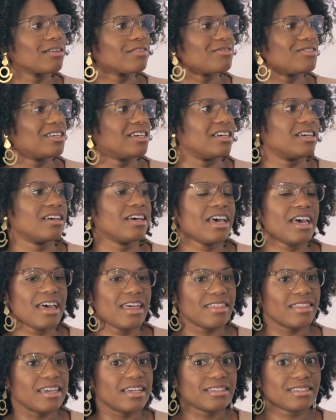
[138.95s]
of the
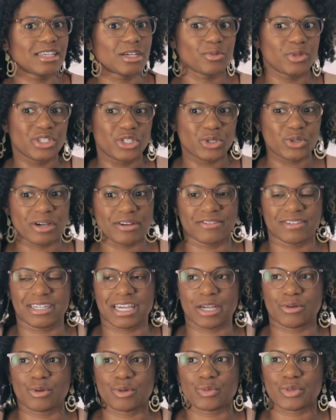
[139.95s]
things that we do every
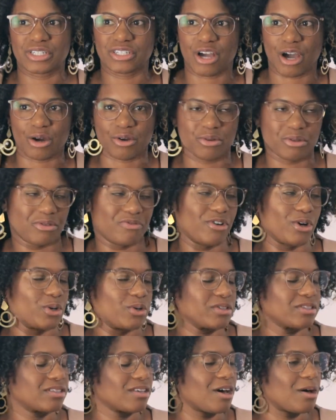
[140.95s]
day when we talk with
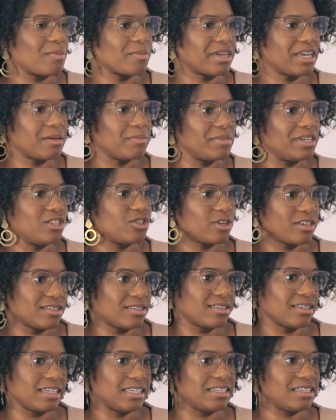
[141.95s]
folks um, can be
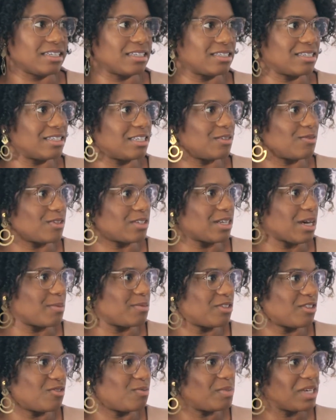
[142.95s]
translated into different
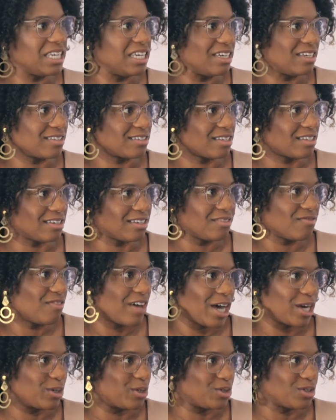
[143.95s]
types of meanings and
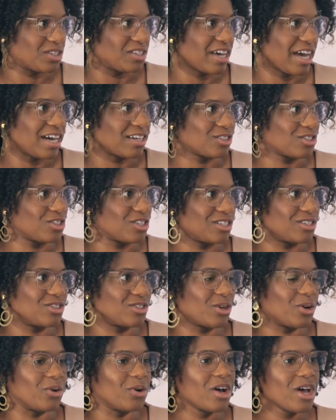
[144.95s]
values attached. And
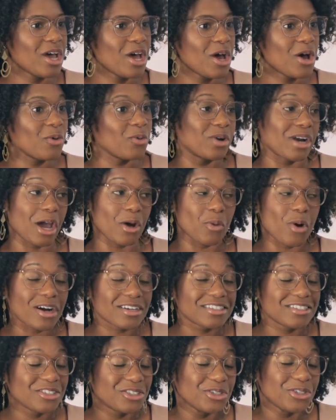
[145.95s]
so when I
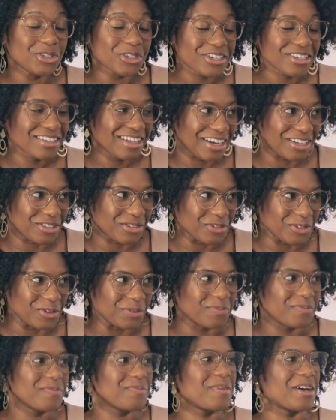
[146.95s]
walked into your
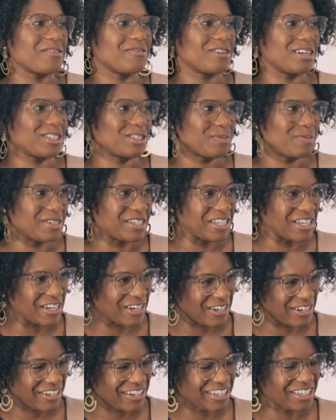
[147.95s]
classroom my freshman yeah.
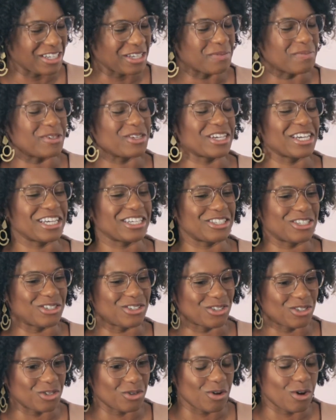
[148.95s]
year in
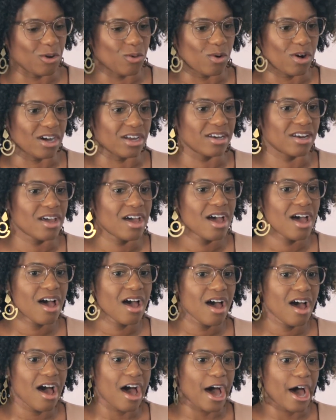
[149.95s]
Communications 201,
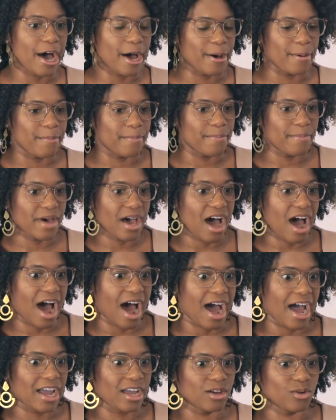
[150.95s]
um,
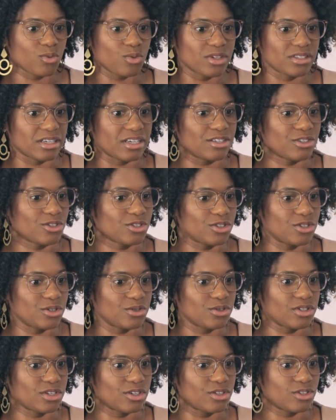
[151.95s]
I was
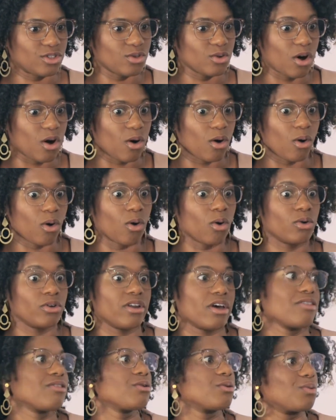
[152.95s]
introduced into a whole
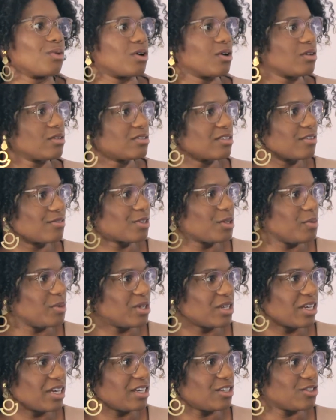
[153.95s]
another world of
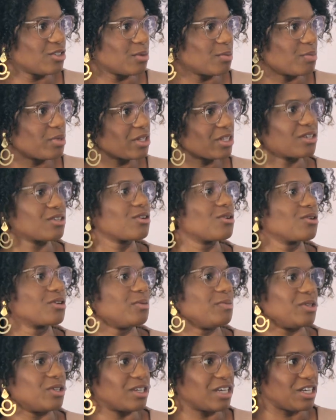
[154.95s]
communication, mm. political
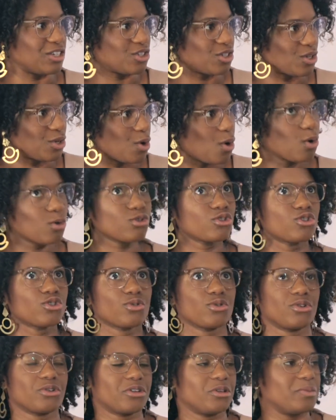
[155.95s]
communication,
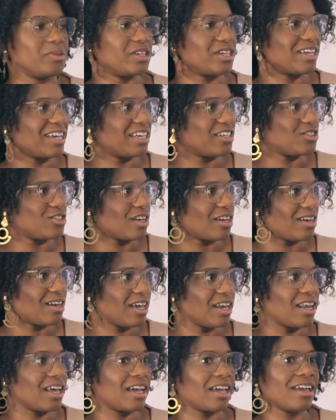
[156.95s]
cultural communication, mm.
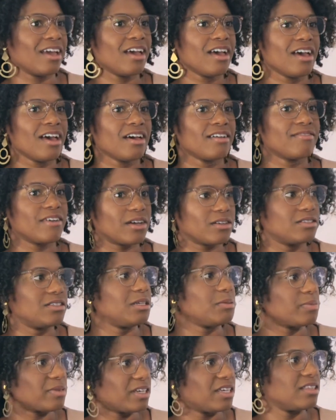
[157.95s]
and I fell
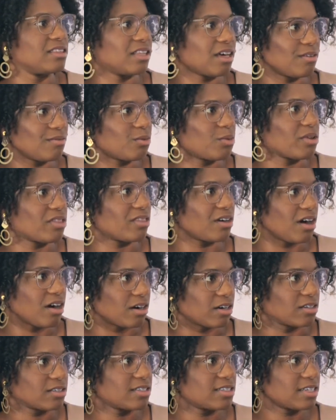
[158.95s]
deeply in love with the
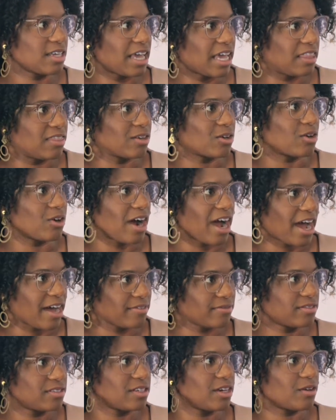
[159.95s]
art and the
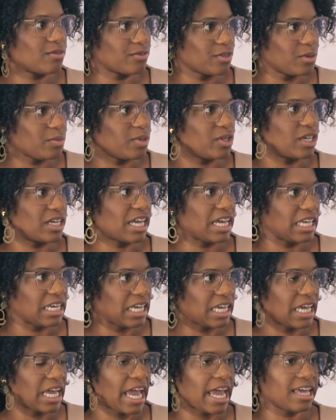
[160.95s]
craft of
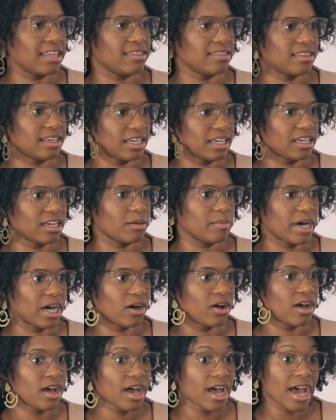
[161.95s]
communicating and thinking
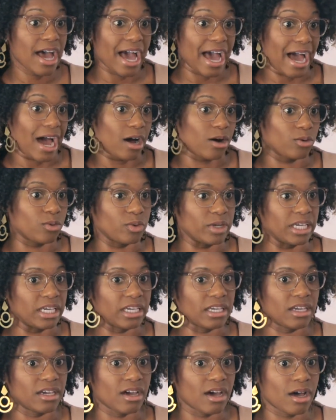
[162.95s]
about how
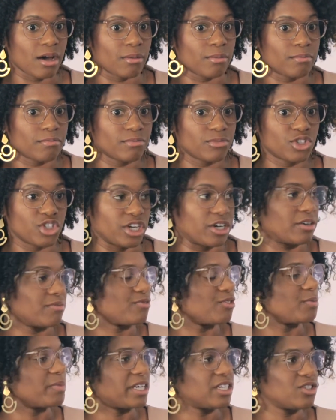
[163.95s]
we um, share
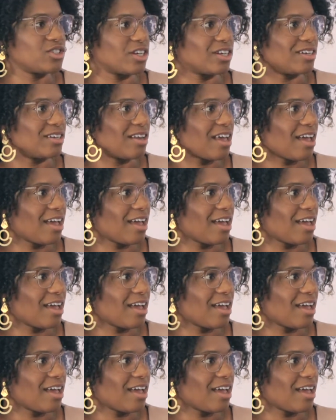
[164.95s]
information.